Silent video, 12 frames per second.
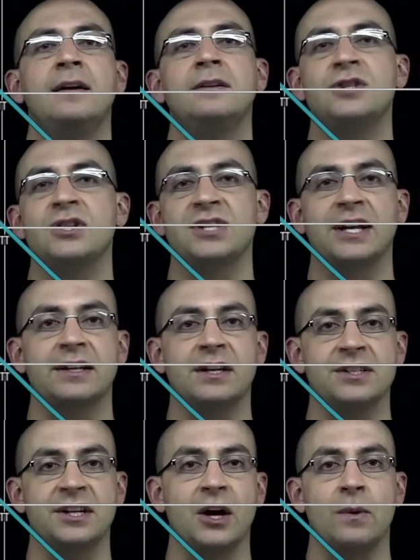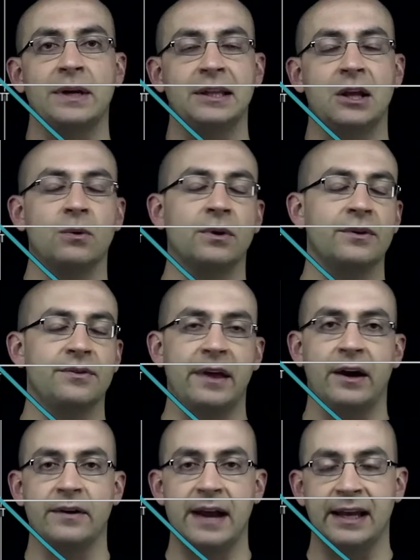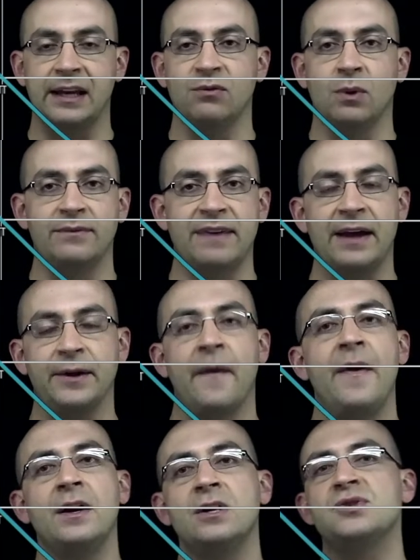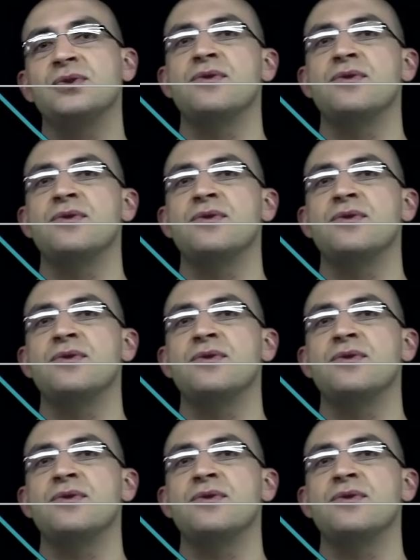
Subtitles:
just like it doesn't go any lower than our -1 value. So the